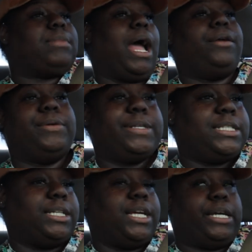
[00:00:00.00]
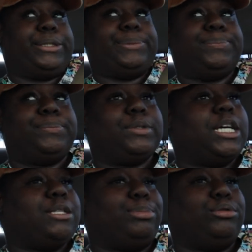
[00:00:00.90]
I don't know what to tell y'all
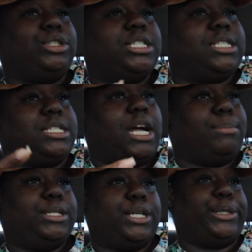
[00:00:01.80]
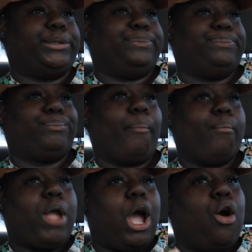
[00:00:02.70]
because blue cheese is top tier
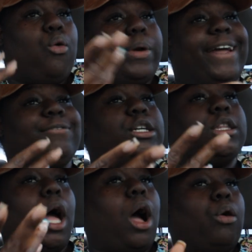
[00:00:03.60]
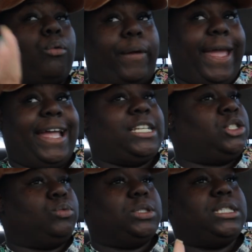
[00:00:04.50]
whoever thought
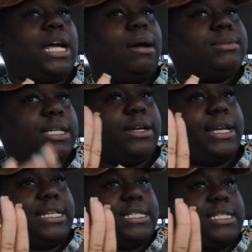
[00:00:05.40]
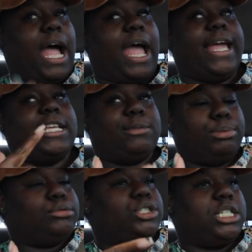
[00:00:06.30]
ranch was top tier it's not it's
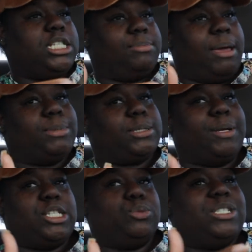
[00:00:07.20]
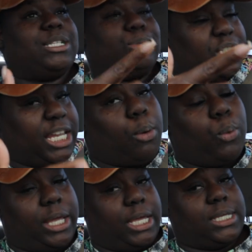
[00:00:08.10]
blue cheese baby especially with some chicken
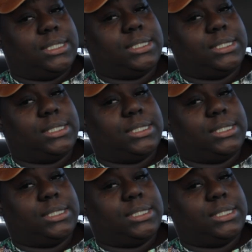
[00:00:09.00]
wings